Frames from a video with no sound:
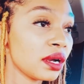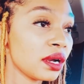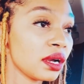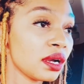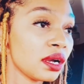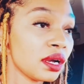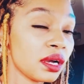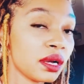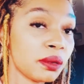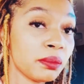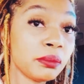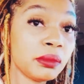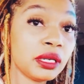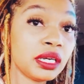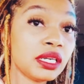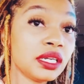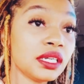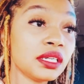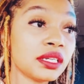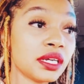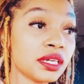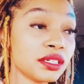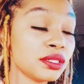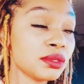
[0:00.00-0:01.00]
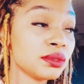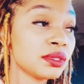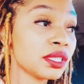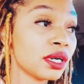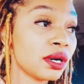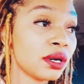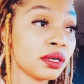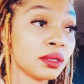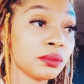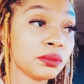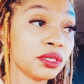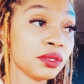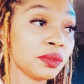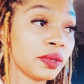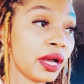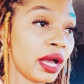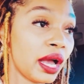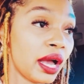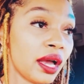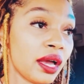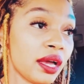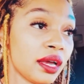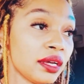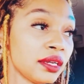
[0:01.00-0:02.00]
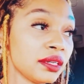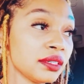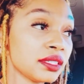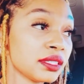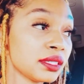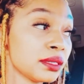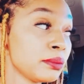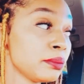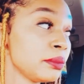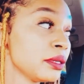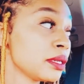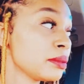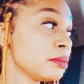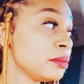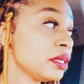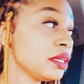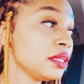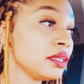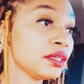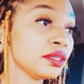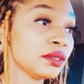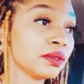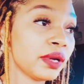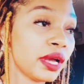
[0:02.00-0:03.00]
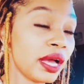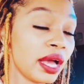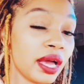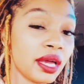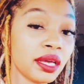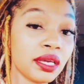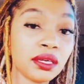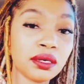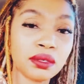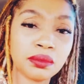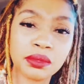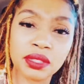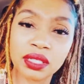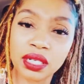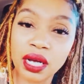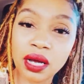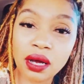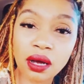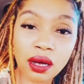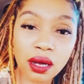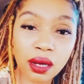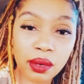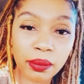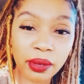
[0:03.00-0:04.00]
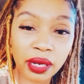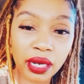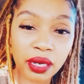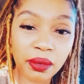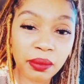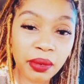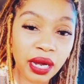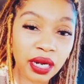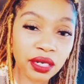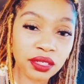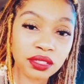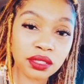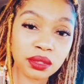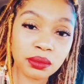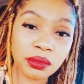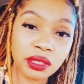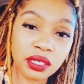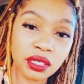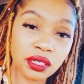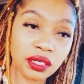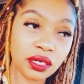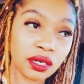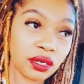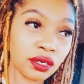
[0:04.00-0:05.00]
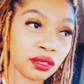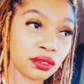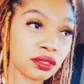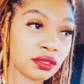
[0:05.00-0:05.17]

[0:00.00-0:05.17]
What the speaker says: a meeting that you told him you had, some big meeting you had. He'll be like, oh babe, how'd your meeting go?